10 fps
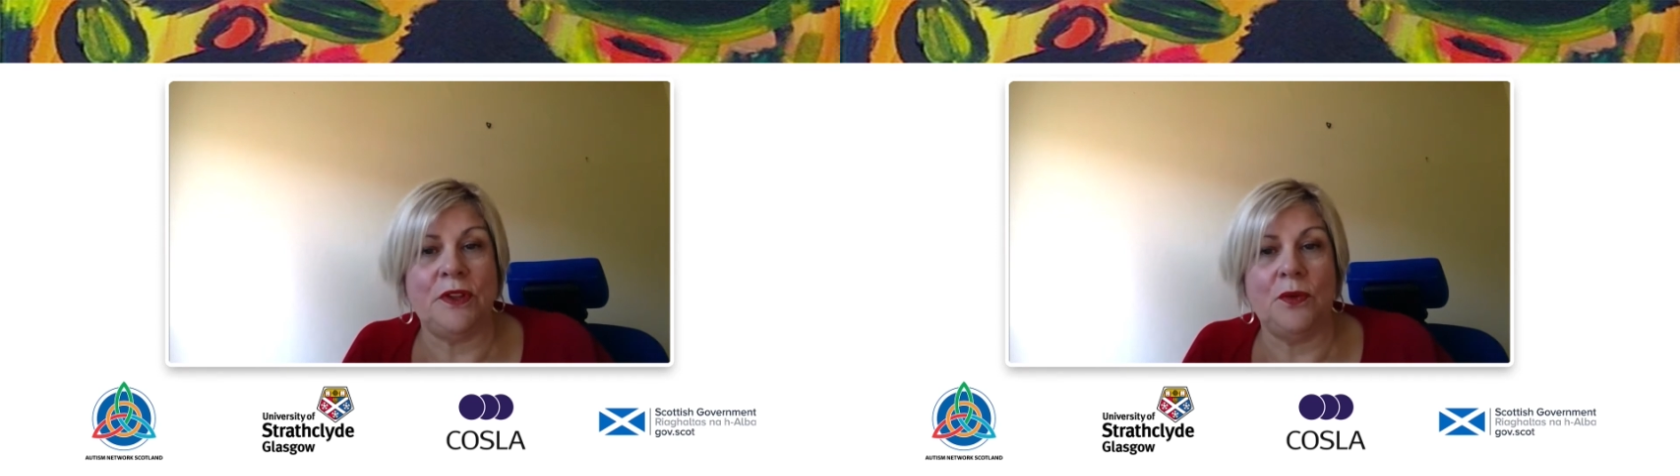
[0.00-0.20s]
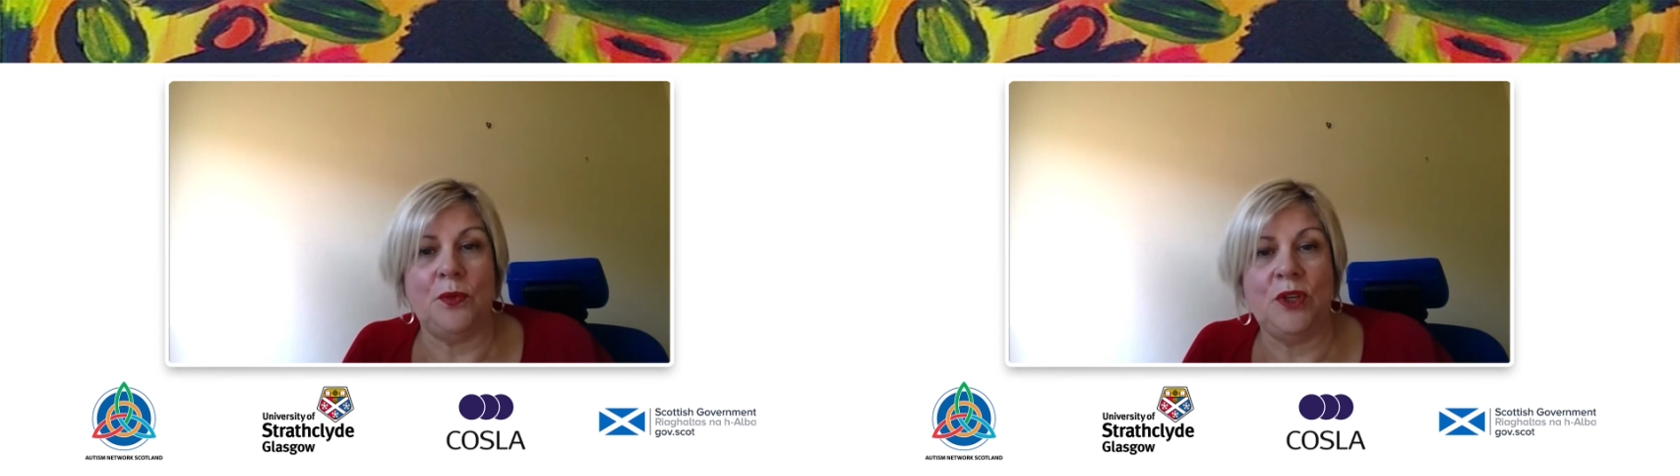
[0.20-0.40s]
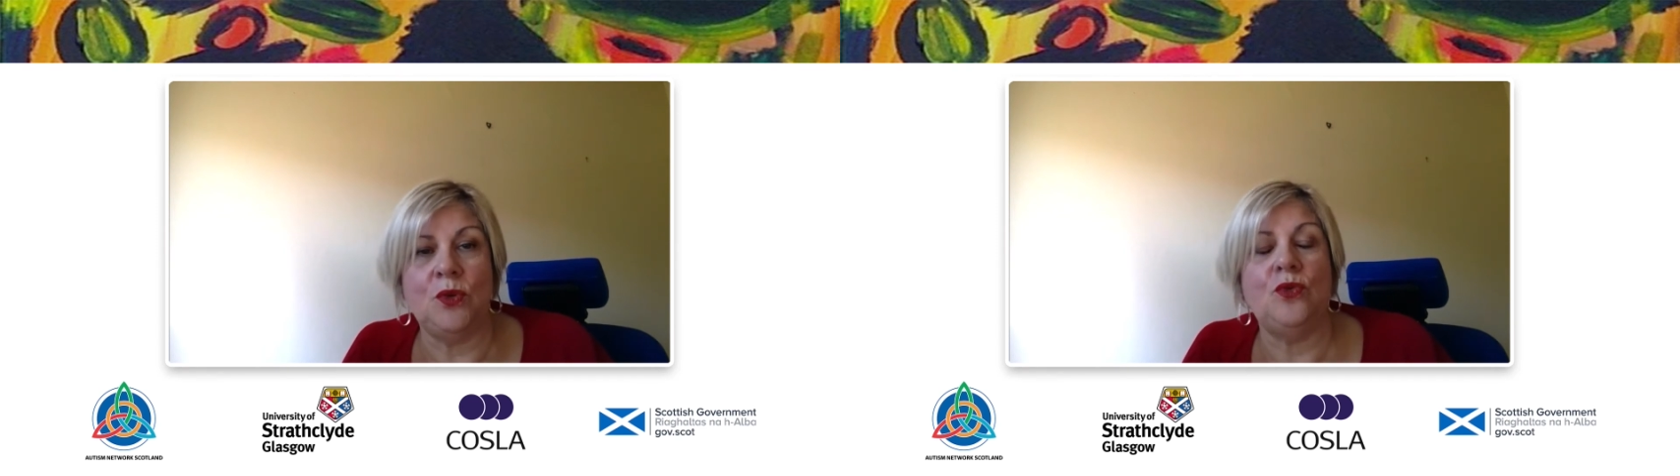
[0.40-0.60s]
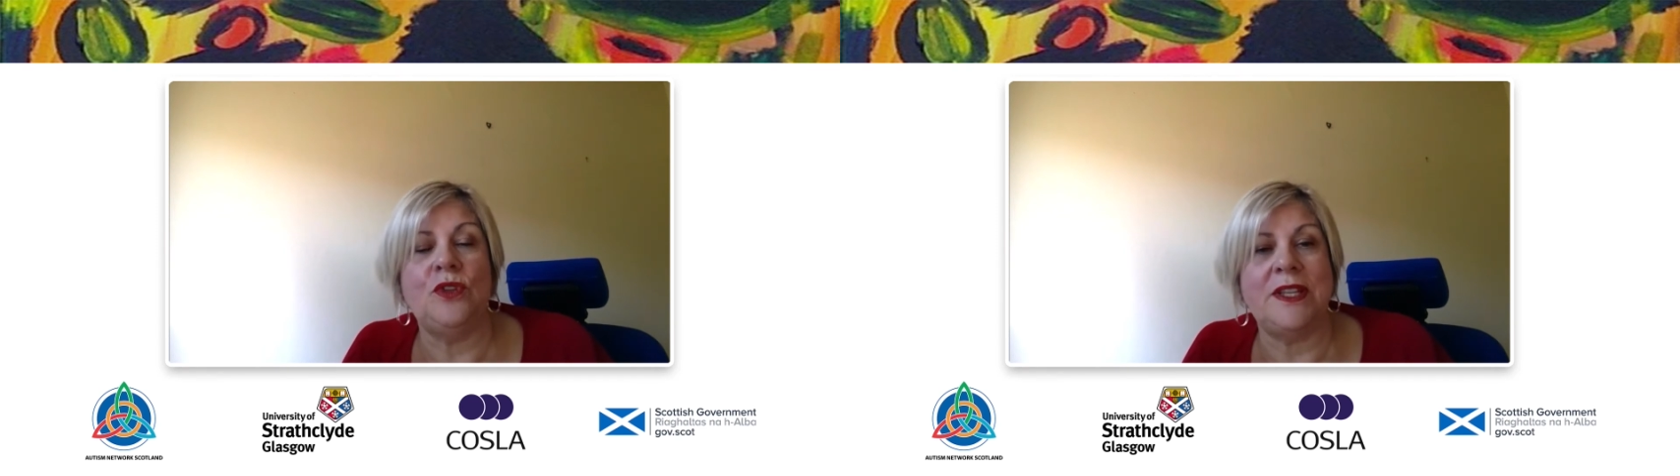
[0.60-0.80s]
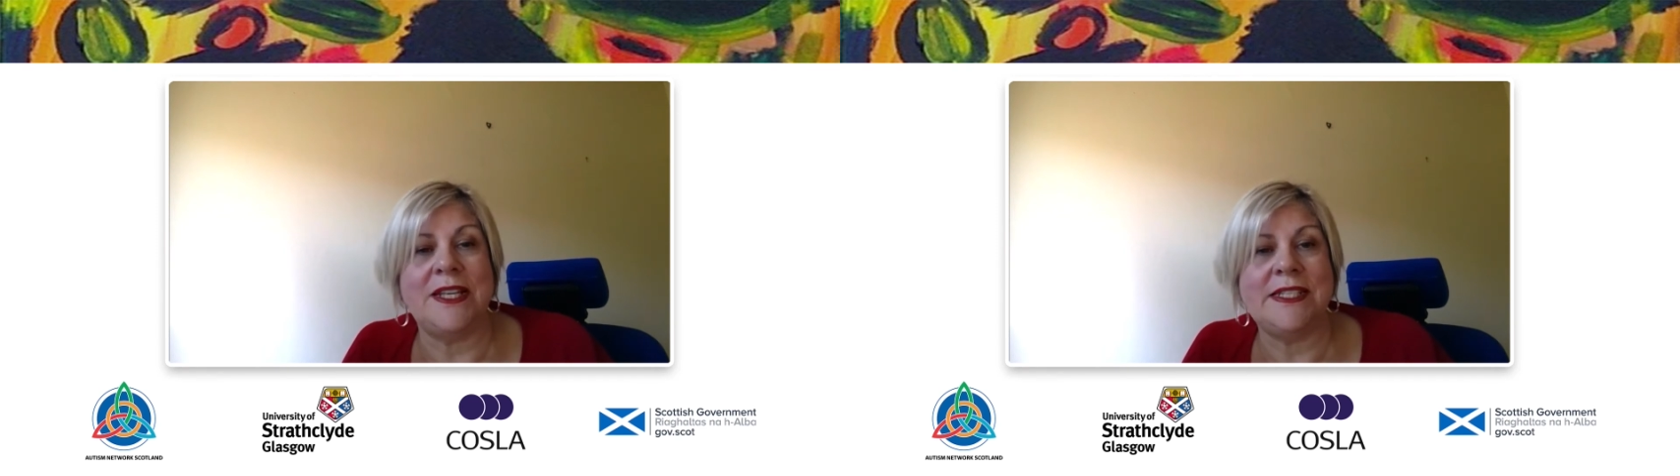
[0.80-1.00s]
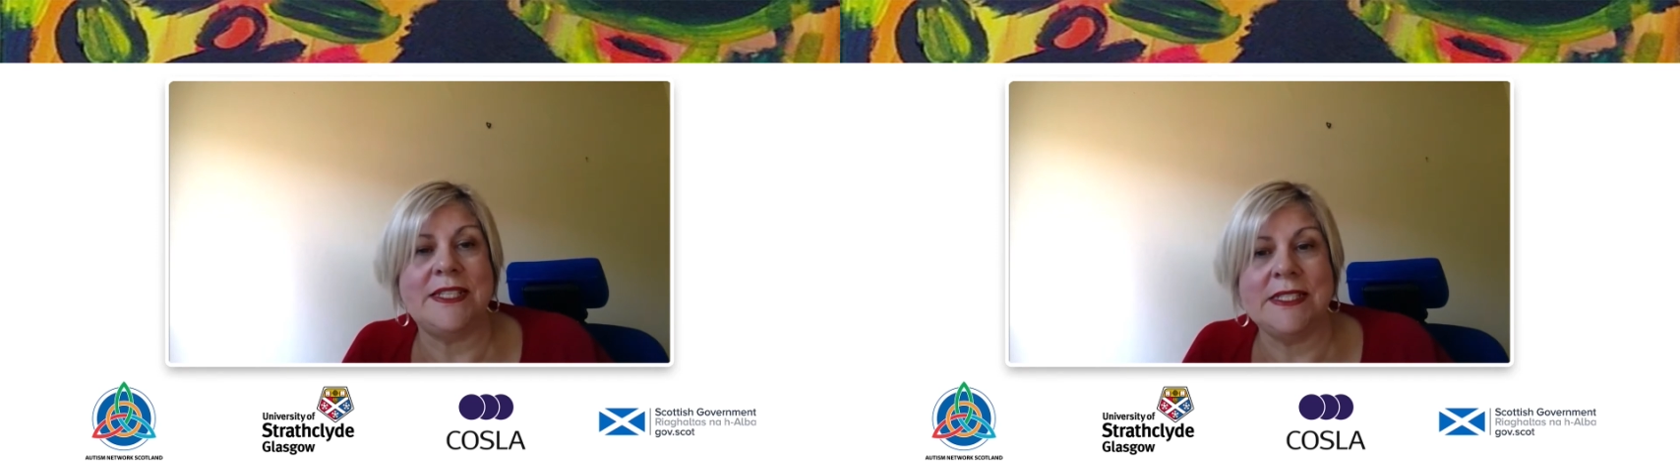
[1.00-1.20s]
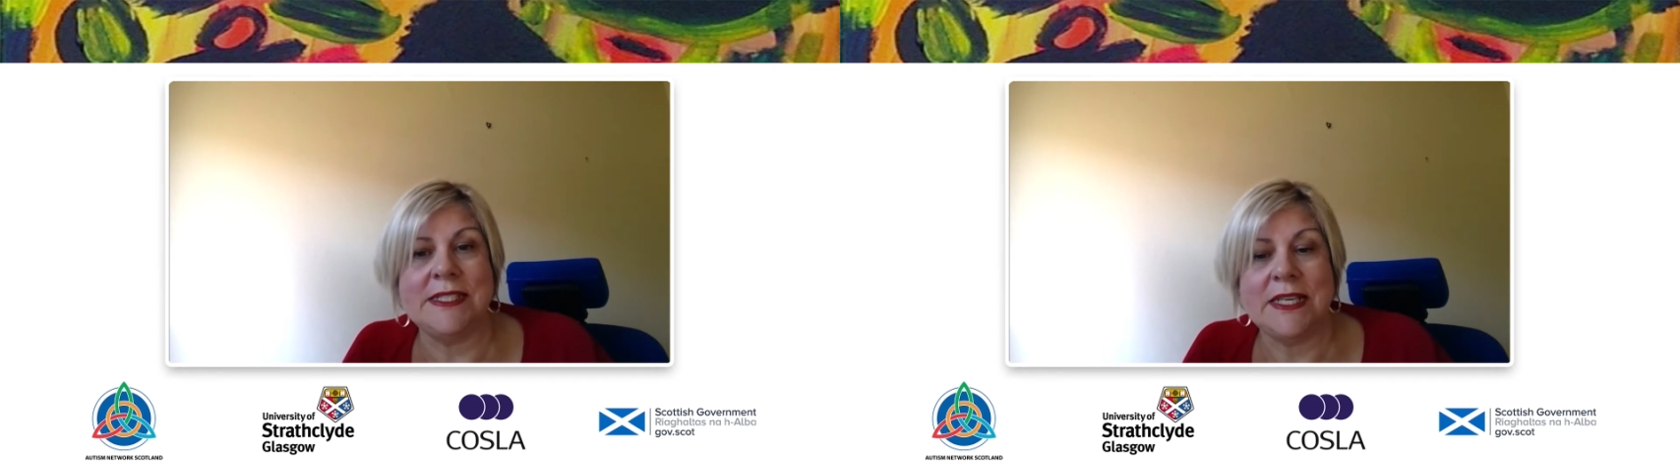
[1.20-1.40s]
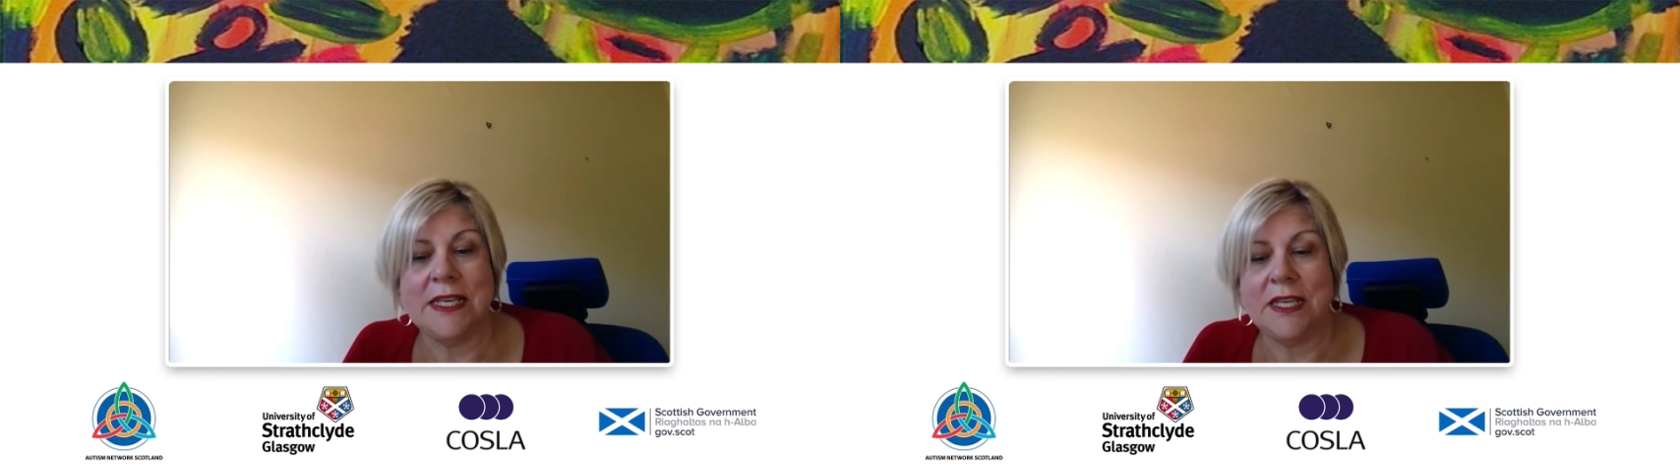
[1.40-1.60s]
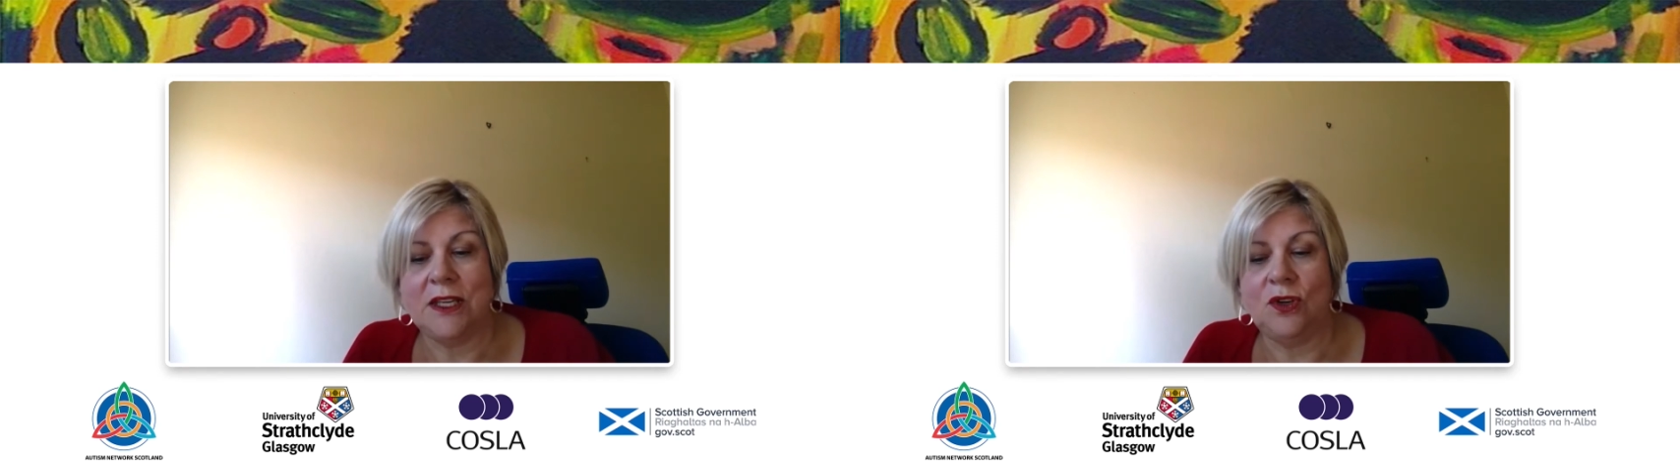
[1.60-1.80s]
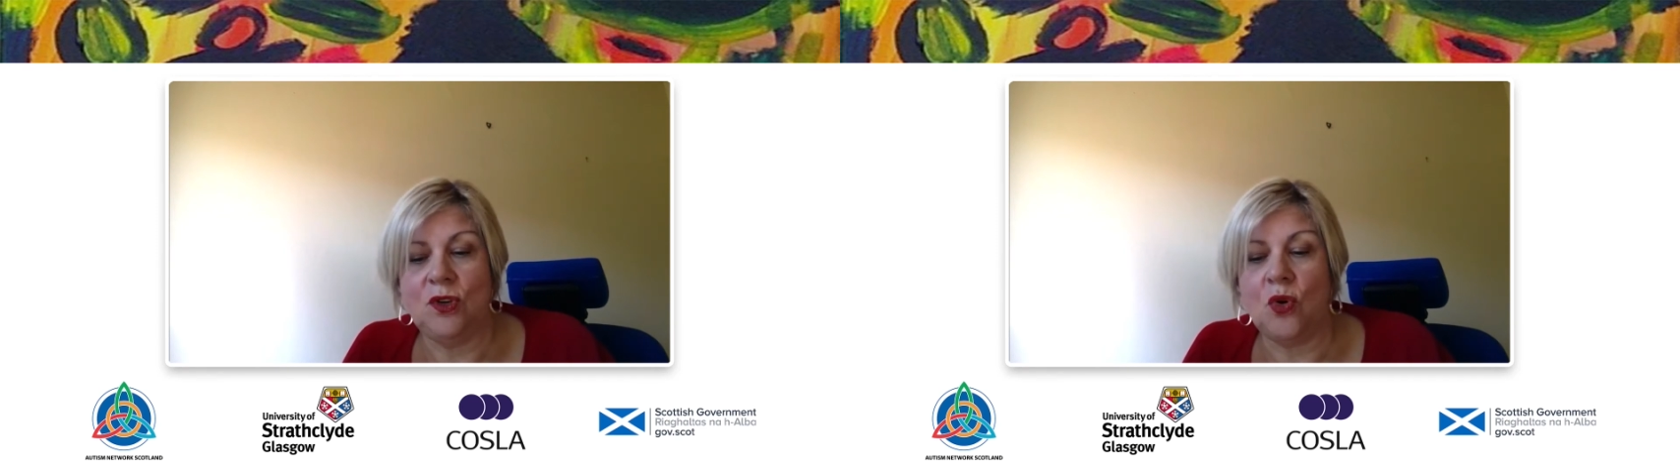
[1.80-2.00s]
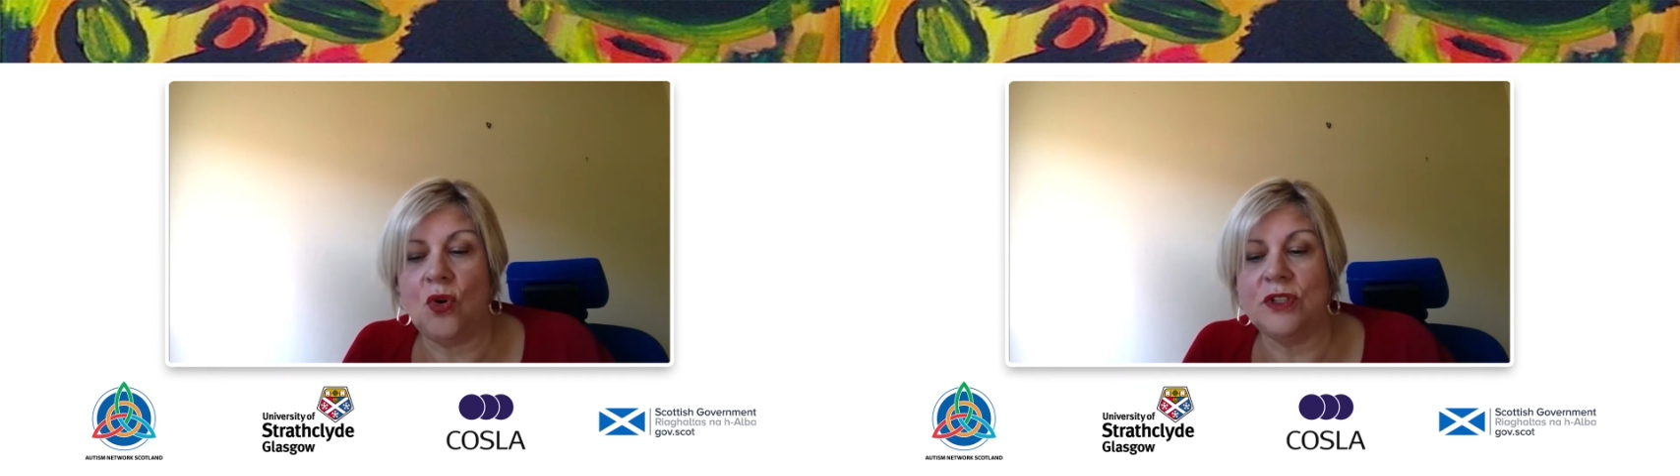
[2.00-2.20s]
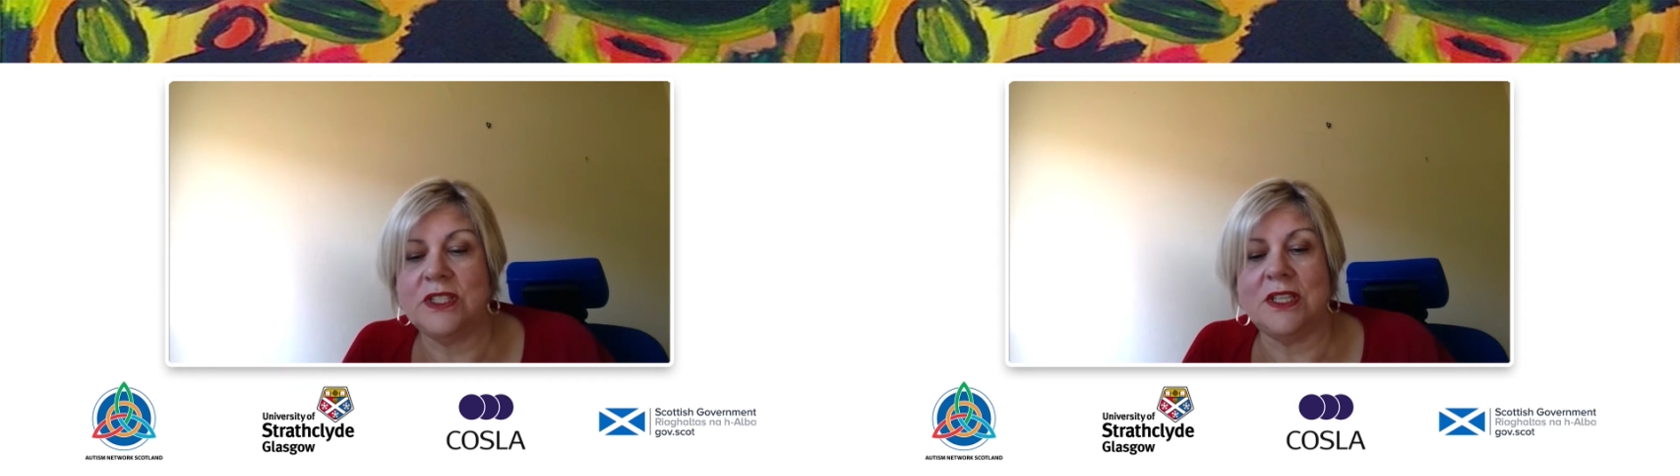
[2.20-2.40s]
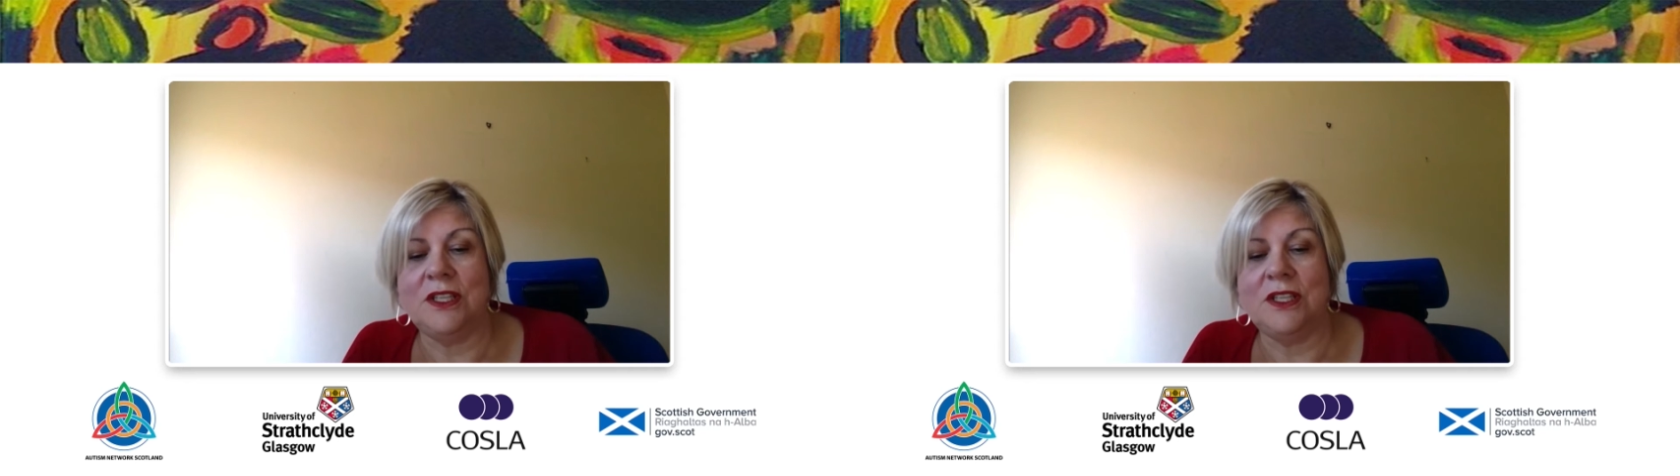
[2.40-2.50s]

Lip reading: that we know that this is not,